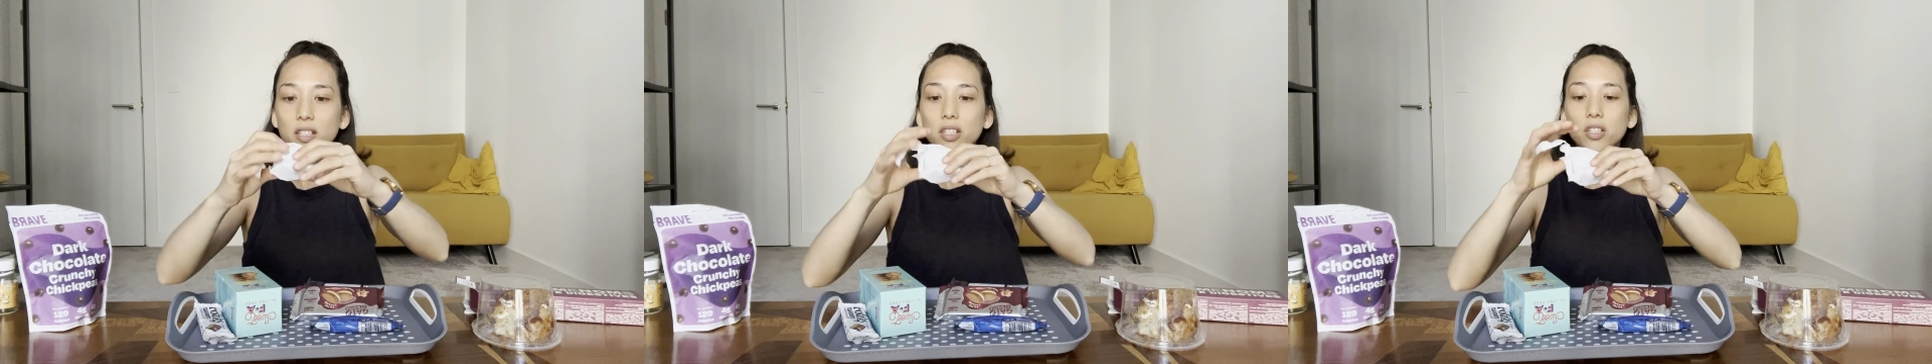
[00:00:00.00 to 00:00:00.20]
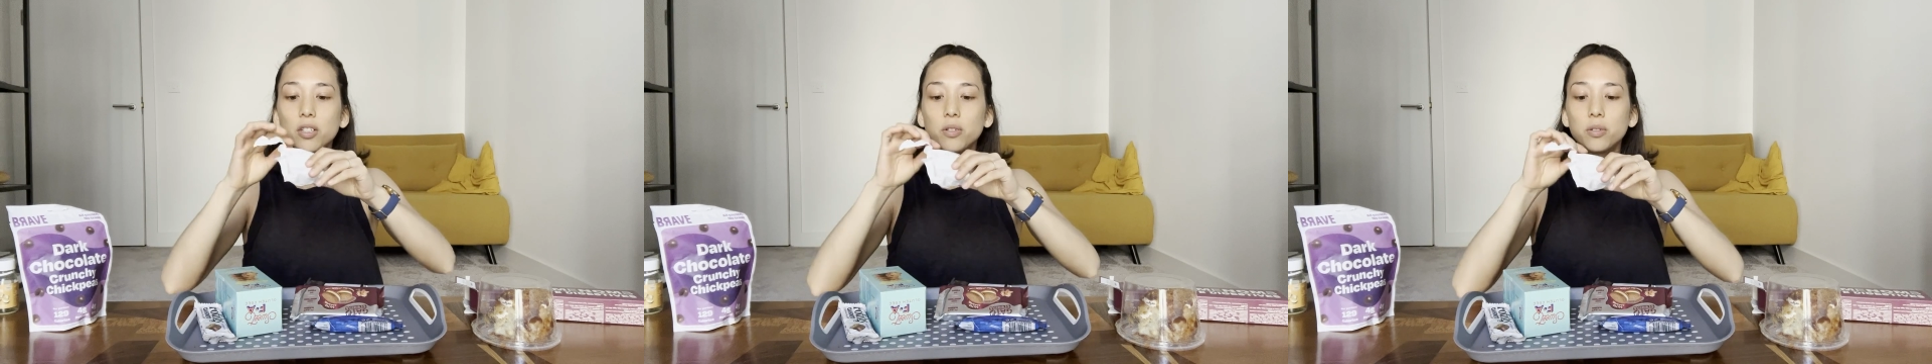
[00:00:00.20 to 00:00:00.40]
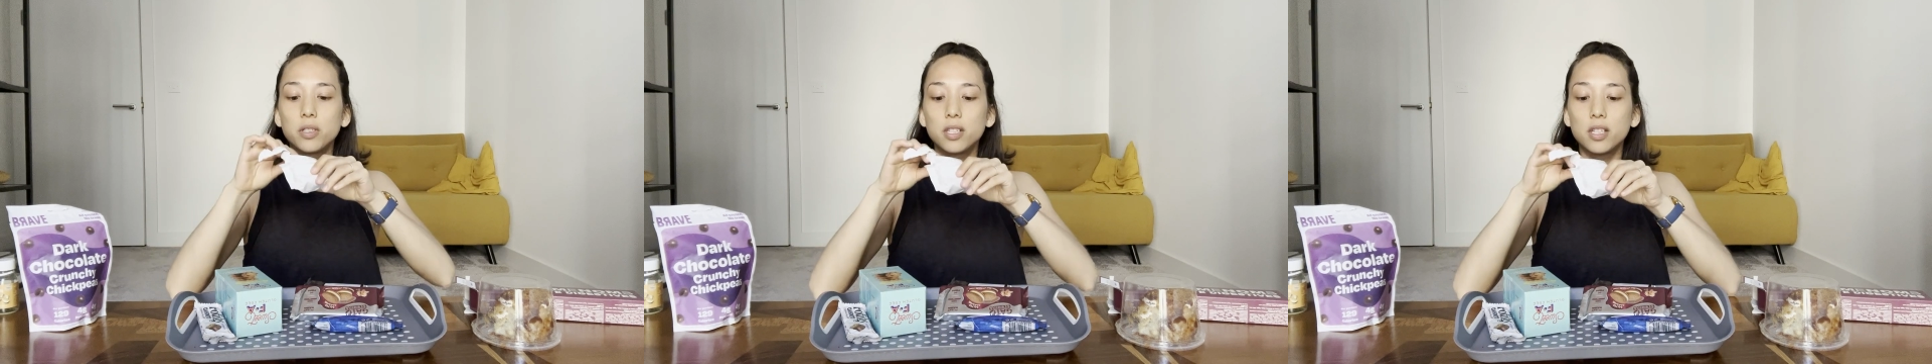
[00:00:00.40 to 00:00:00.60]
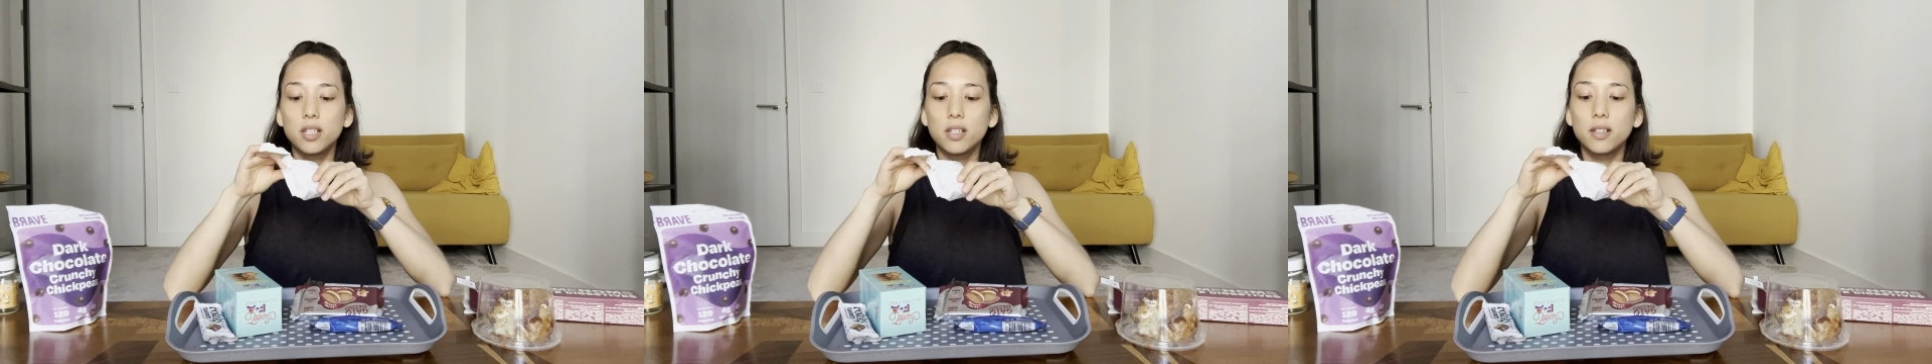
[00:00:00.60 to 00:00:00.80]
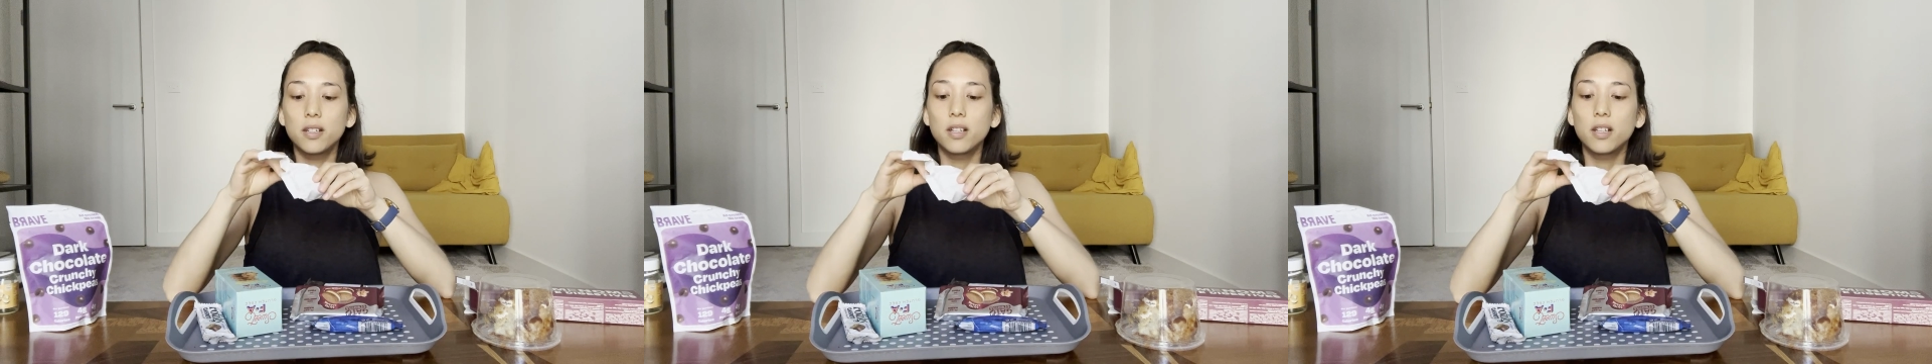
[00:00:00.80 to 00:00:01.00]
cute.
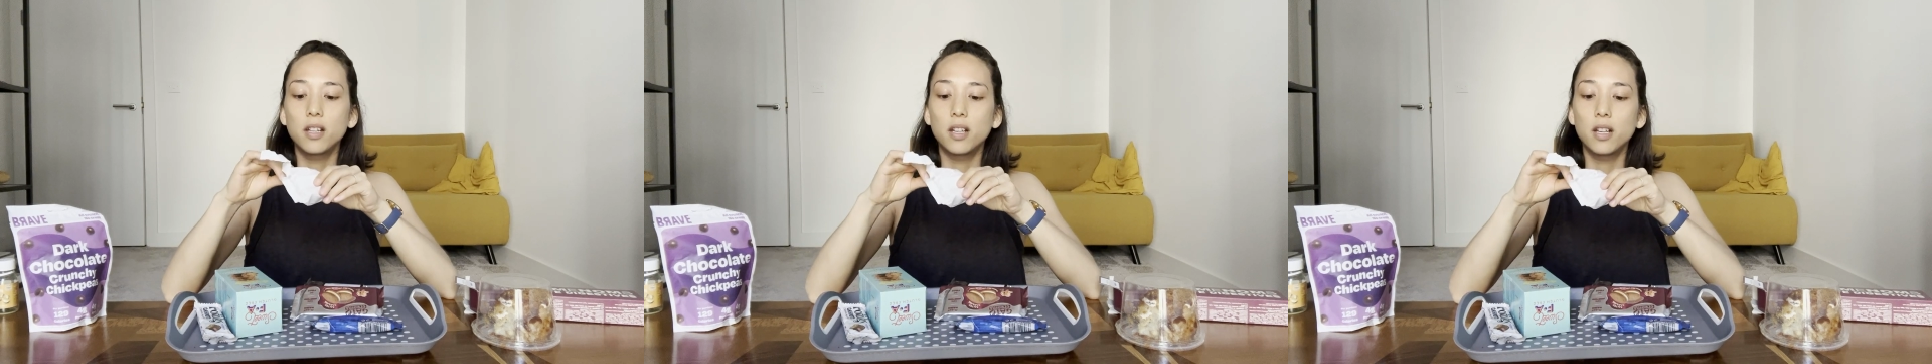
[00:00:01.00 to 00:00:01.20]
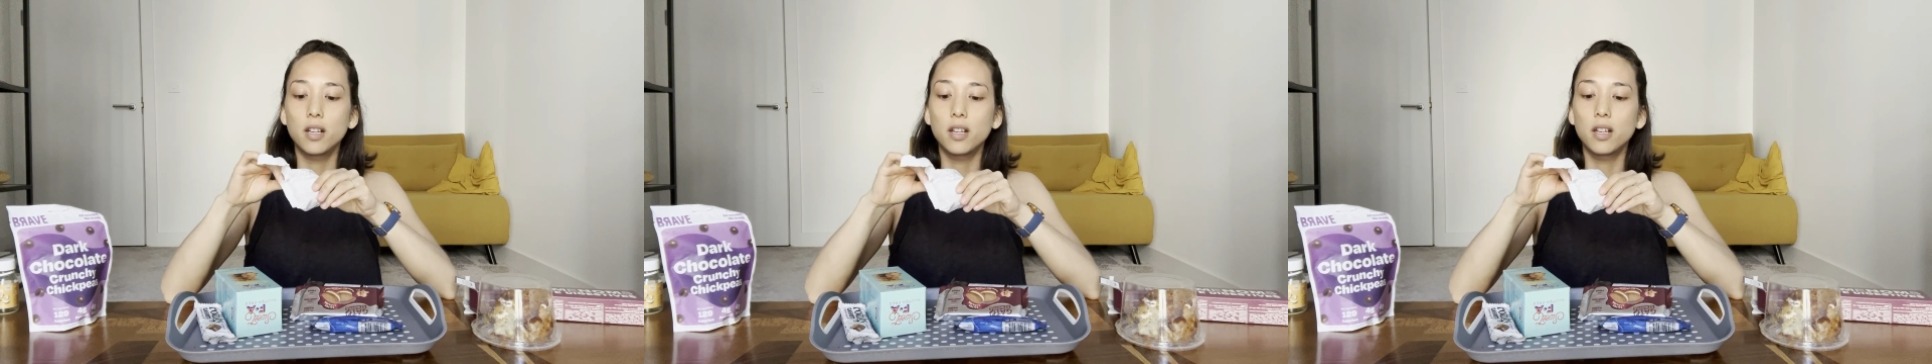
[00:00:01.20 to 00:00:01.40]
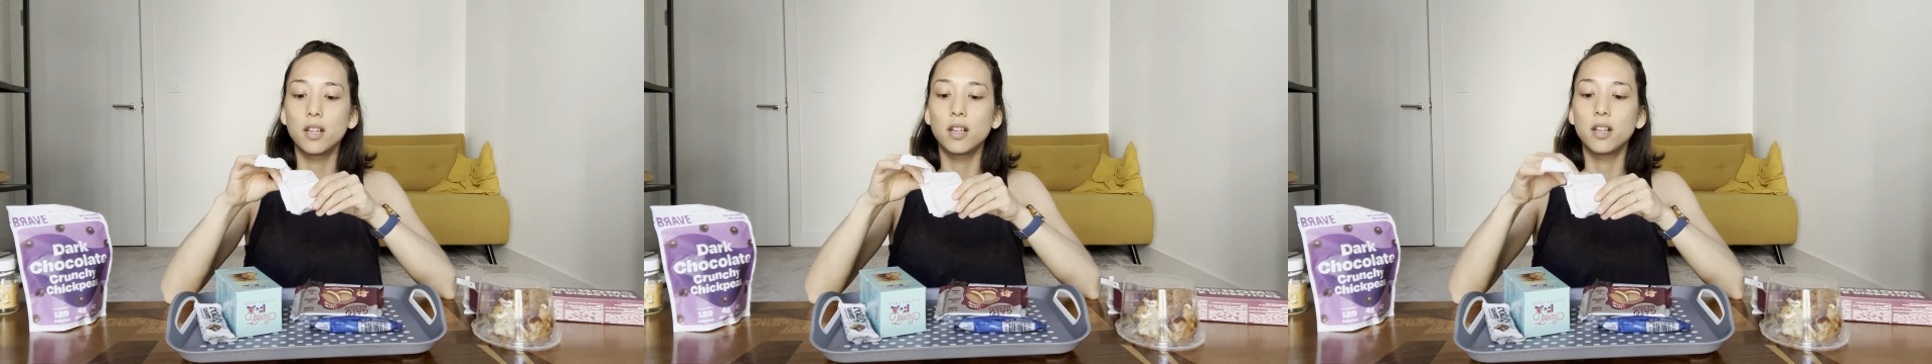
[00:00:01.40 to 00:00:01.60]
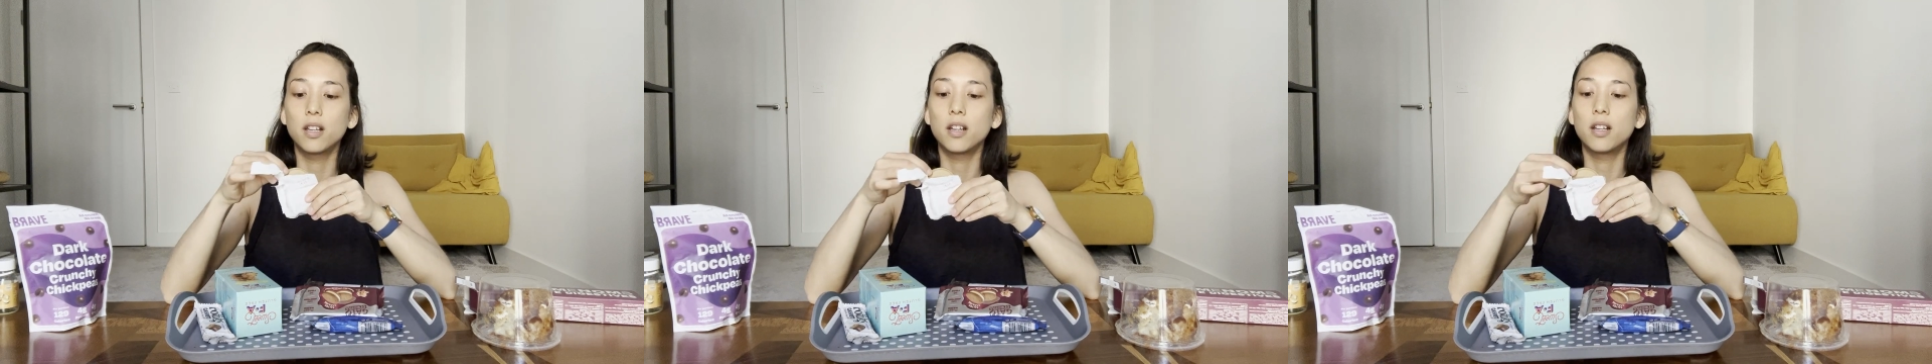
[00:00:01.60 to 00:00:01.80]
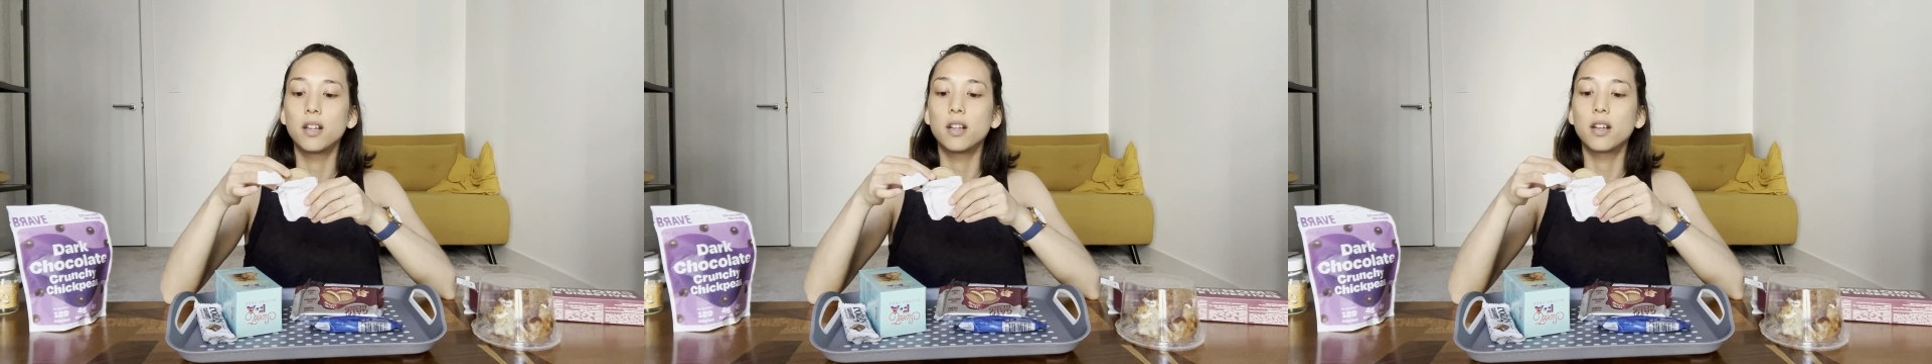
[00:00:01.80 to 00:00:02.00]

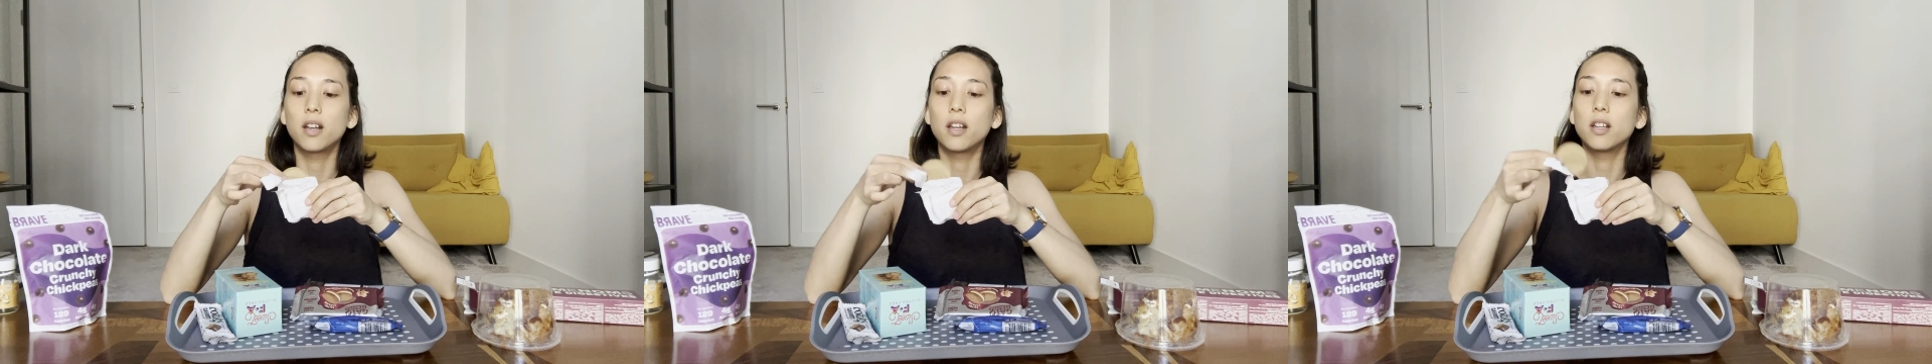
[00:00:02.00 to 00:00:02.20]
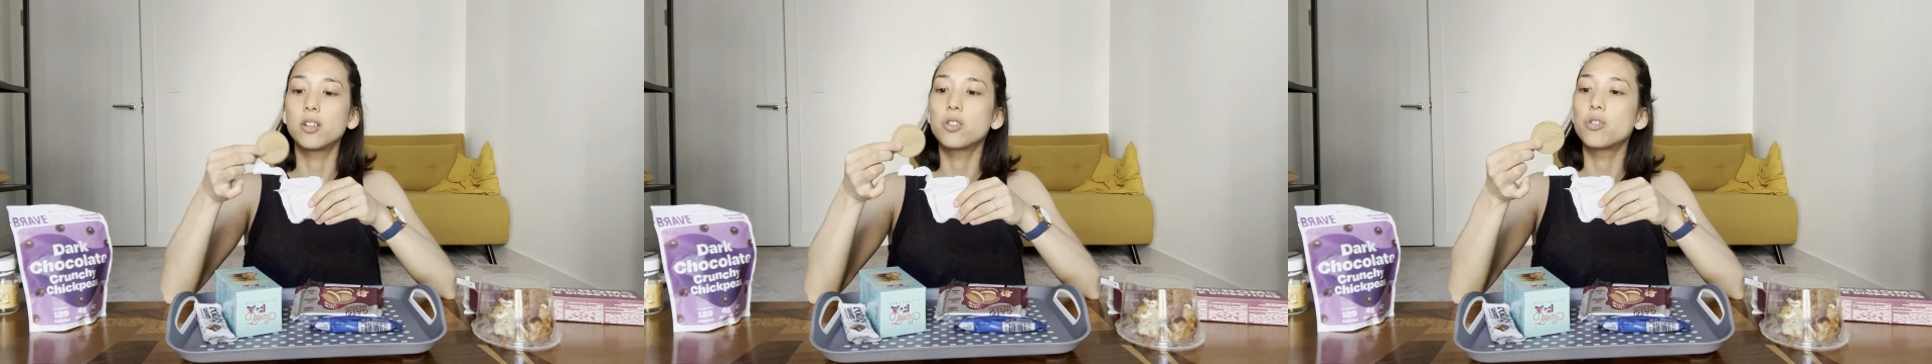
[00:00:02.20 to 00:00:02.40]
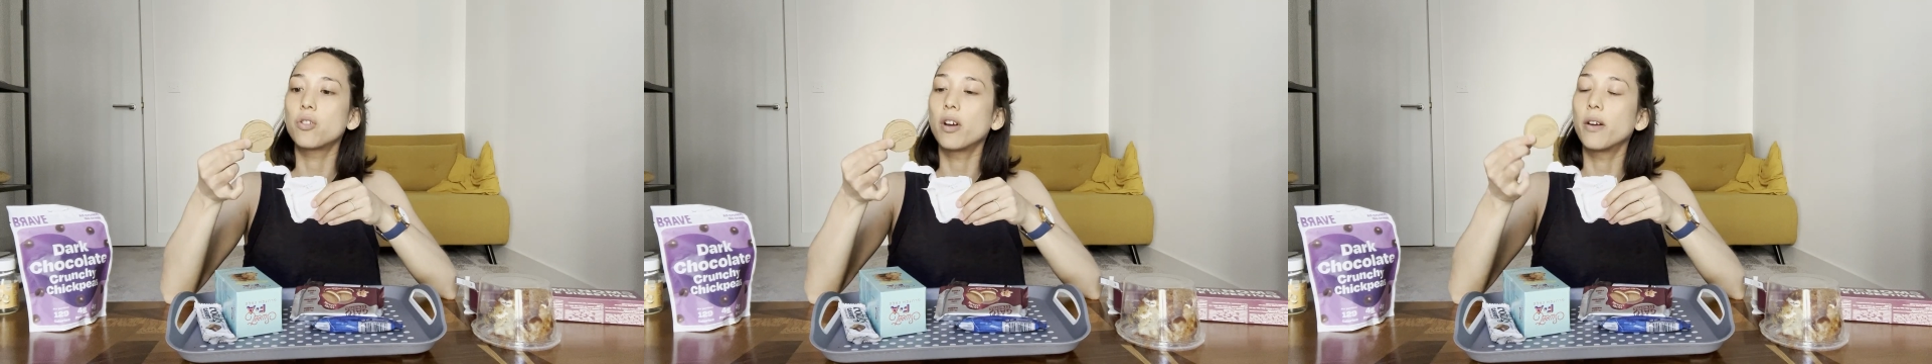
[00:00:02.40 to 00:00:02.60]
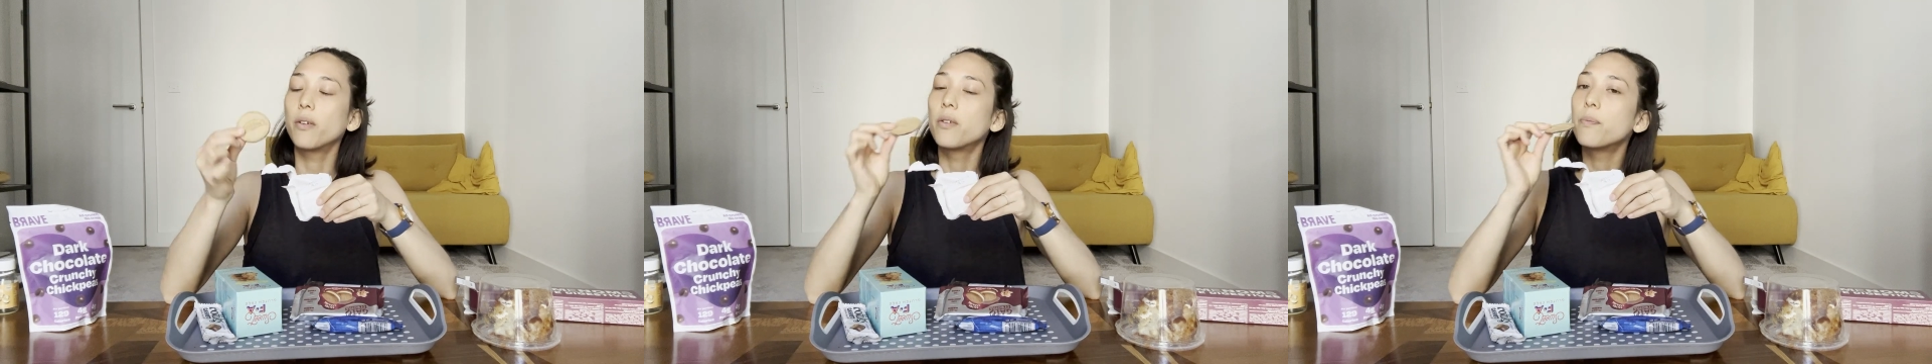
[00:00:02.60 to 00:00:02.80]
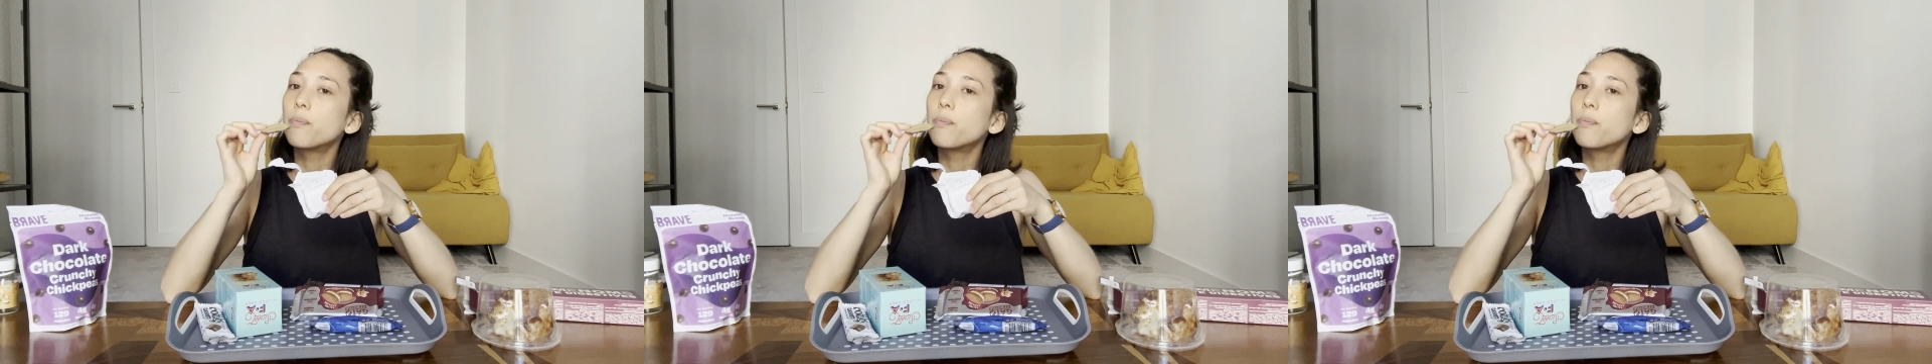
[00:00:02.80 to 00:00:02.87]
Okay, let's try